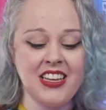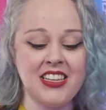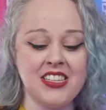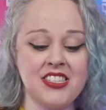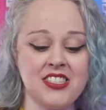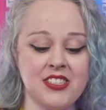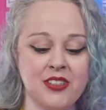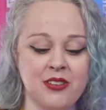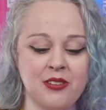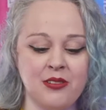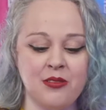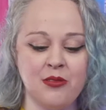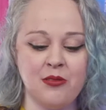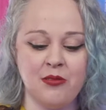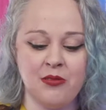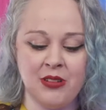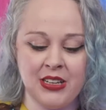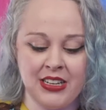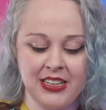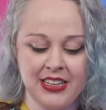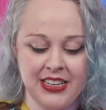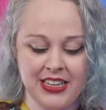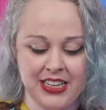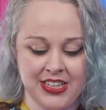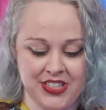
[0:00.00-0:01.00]
So
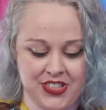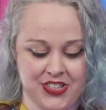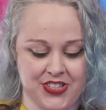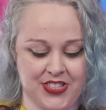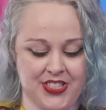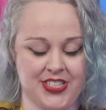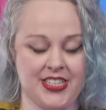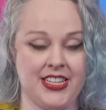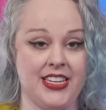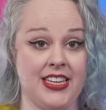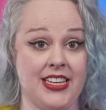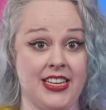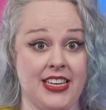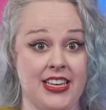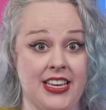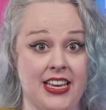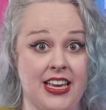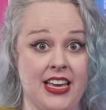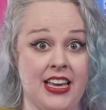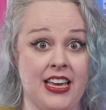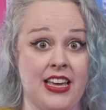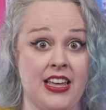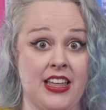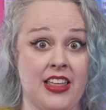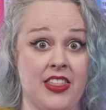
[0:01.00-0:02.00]
one interesting
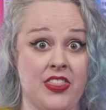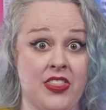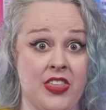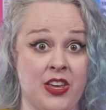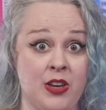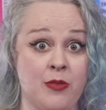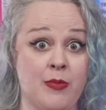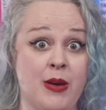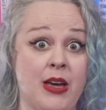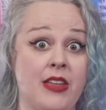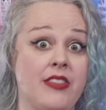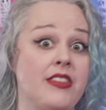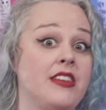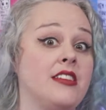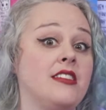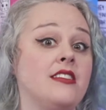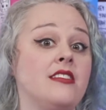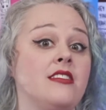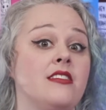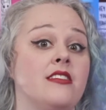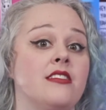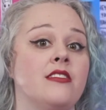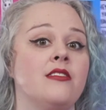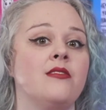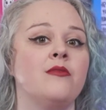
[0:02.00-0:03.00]
thing about
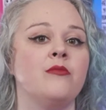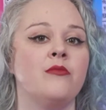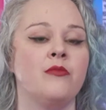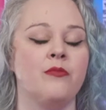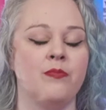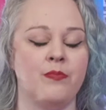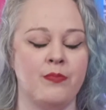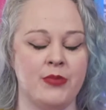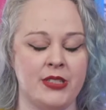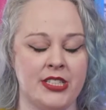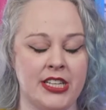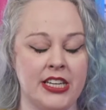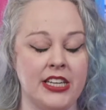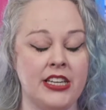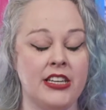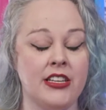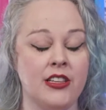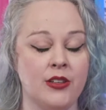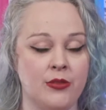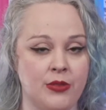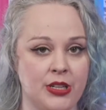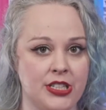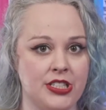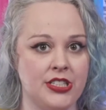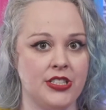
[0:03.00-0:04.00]
this
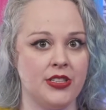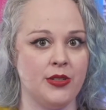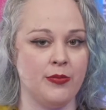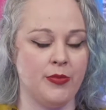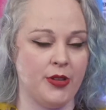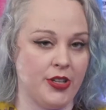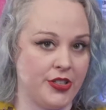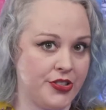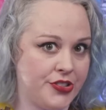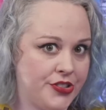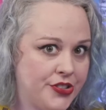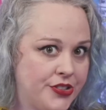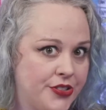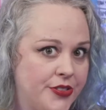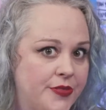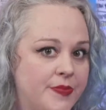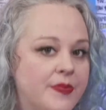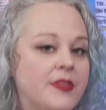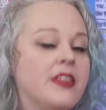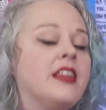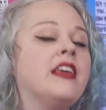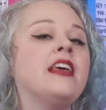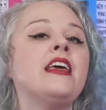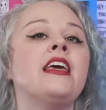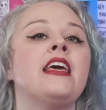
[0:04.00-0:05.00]
particular witch in the bottle
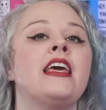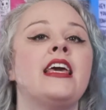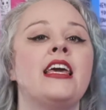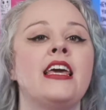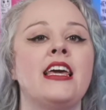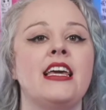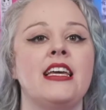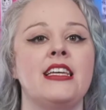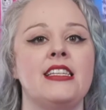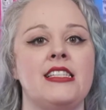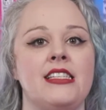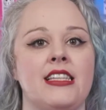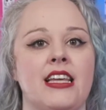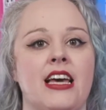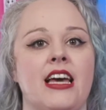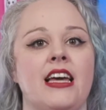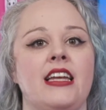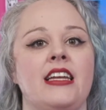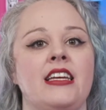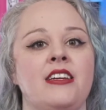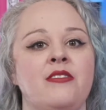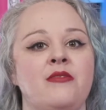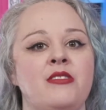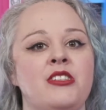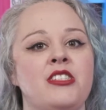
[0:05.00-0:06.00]
is that
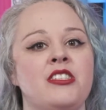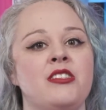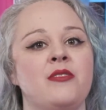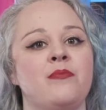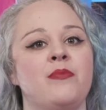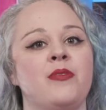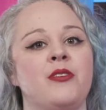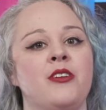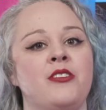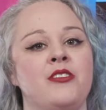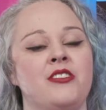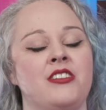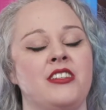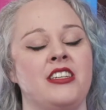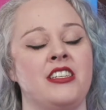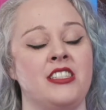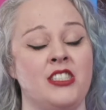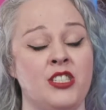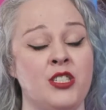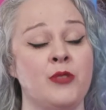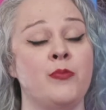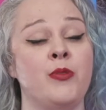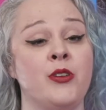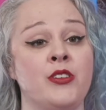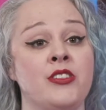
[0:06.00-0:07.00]
it
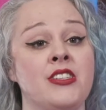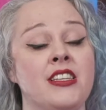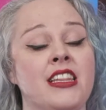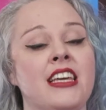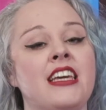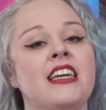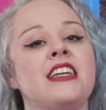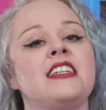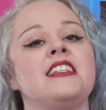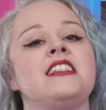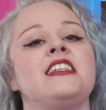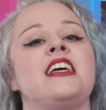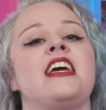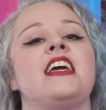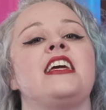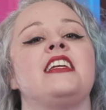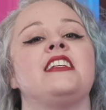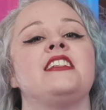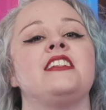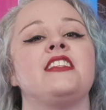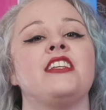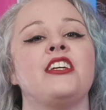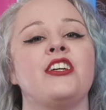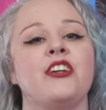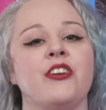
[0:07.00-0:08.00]
supposedly
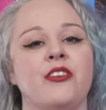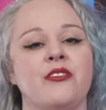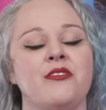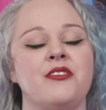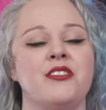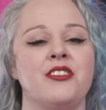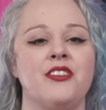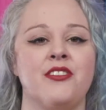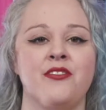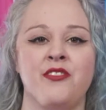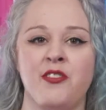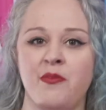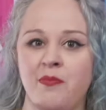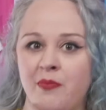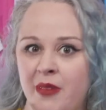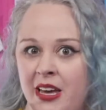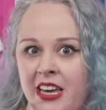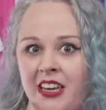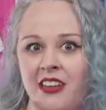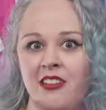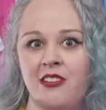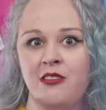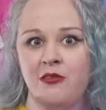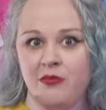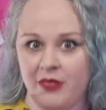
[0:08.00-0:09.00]
contained the ghost of a
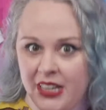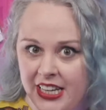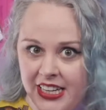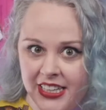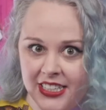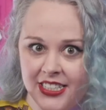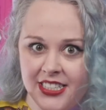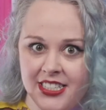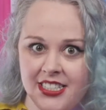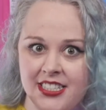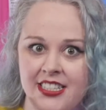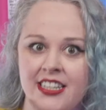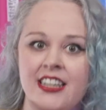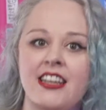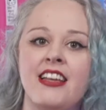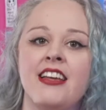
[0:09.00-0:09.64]
male witch.